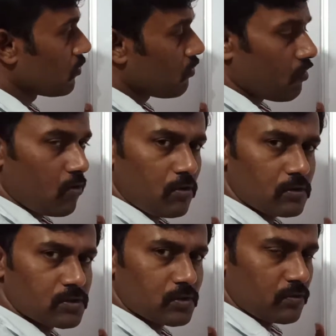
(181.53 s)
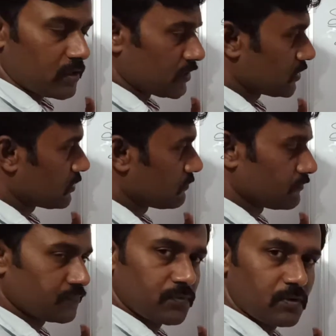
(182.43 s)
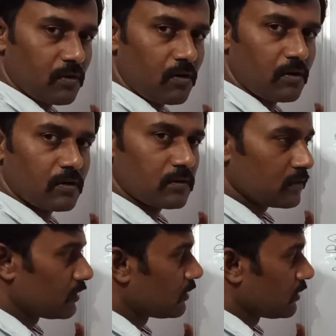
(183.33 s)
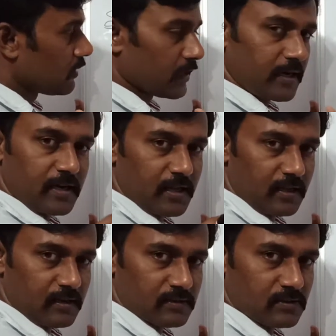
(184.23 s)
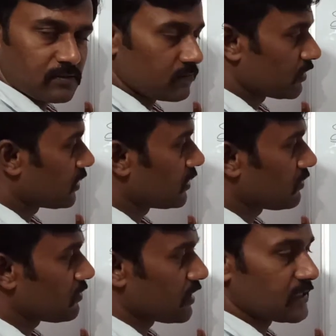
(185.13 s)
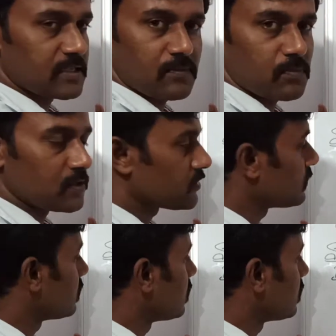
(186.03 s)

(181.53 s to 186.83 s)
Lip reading: all squares, all rectangles. We can give examples